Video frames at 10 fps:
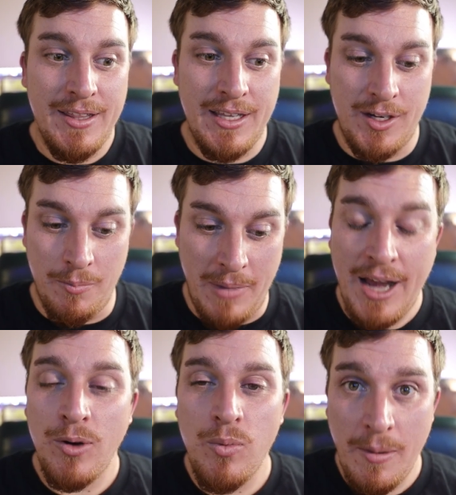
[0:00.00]
that no
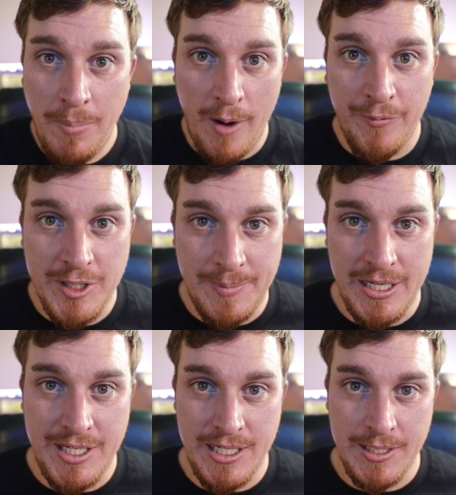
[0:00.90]
matter what puffer
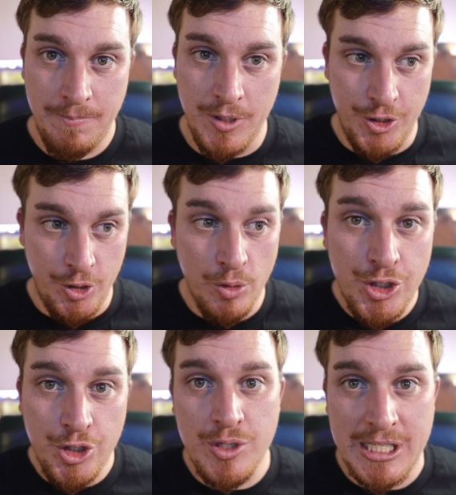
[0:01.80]
species you
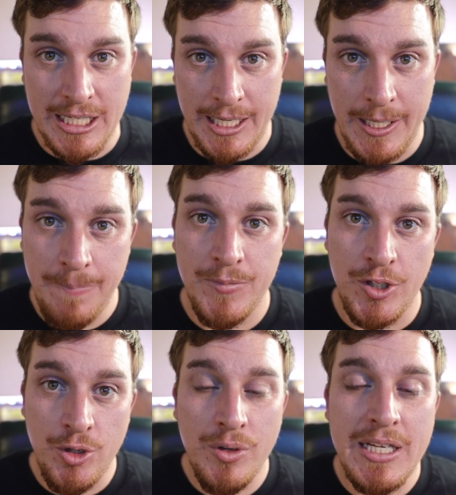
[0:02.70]
choose to keep,
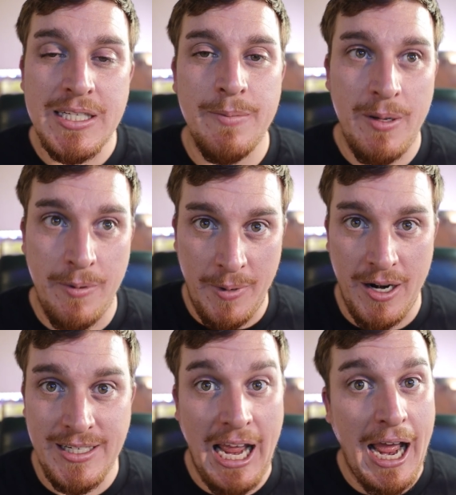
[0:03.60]
you need to be
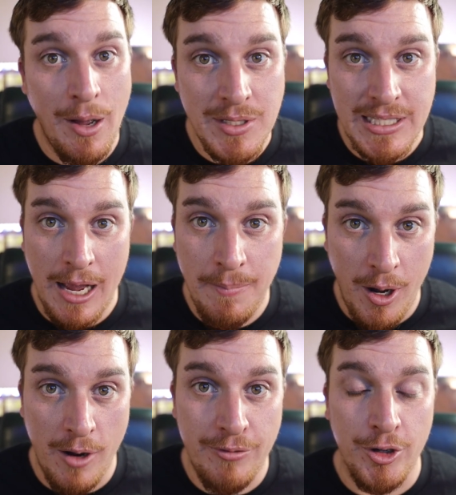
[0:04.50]
prepared to house that
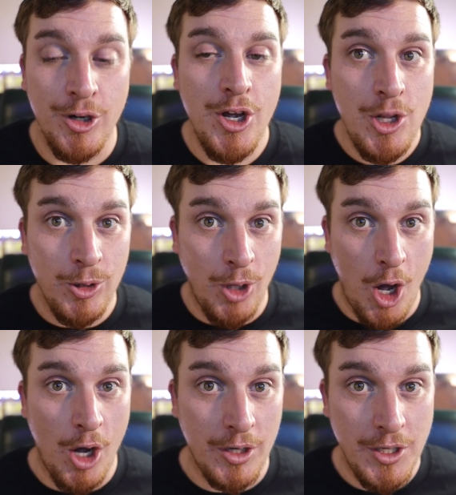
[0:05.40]
puffer
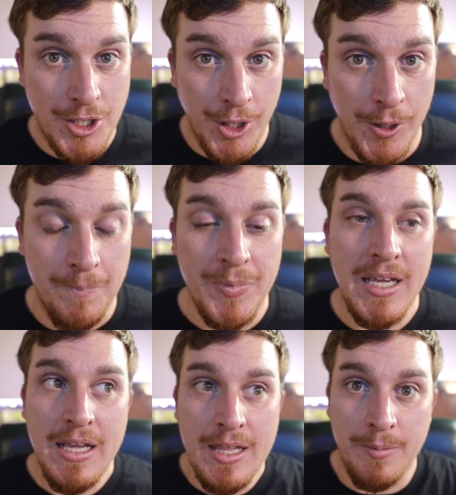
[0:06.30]
long term.
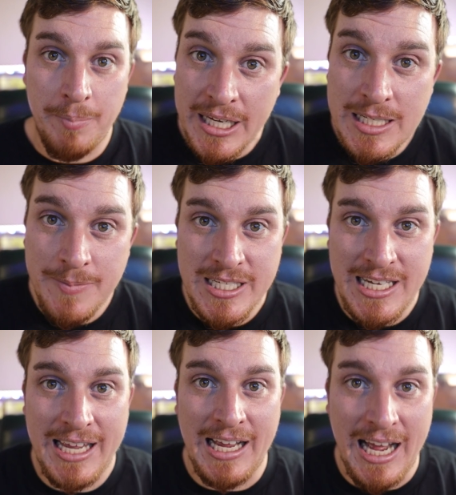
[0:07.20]
The biggest
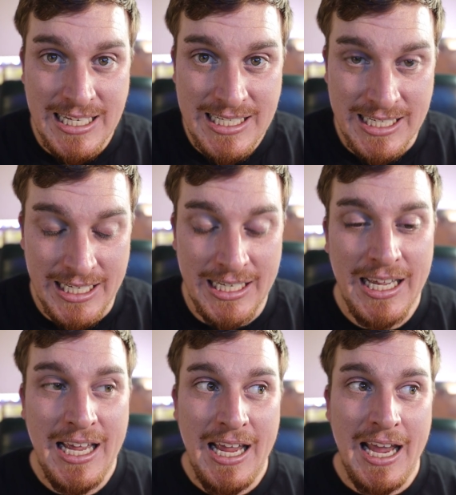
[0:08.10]
mistake I see,
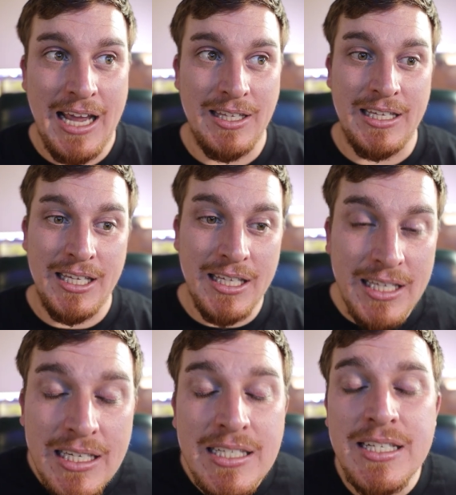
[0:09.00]
and the
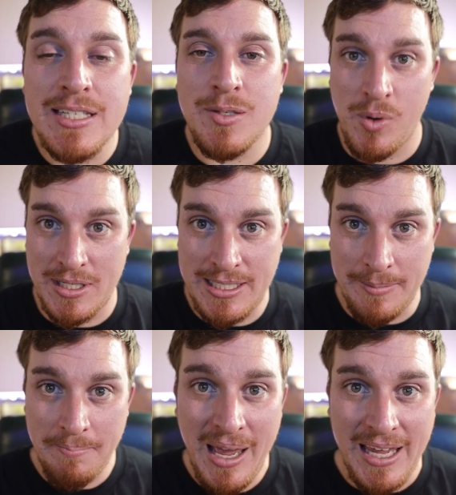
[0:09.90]
easiest one
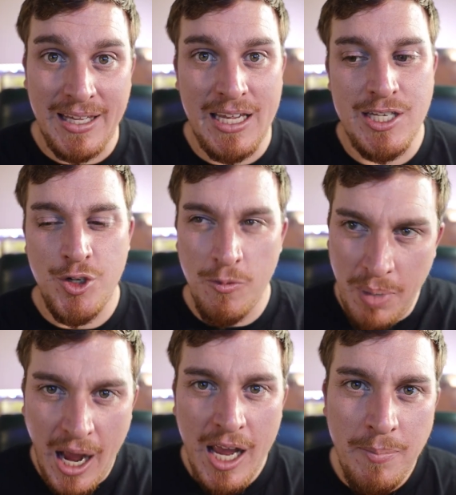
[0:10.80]
to make, is you
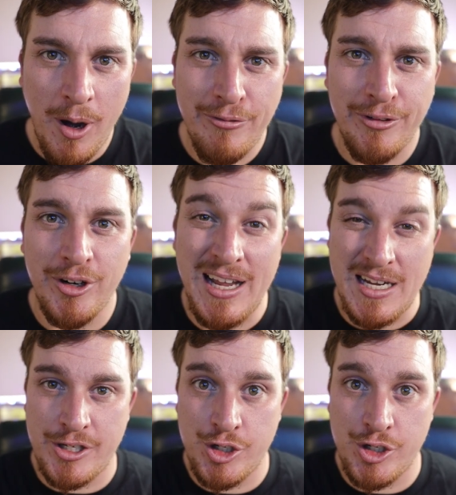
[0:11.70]
buy a puffer, it's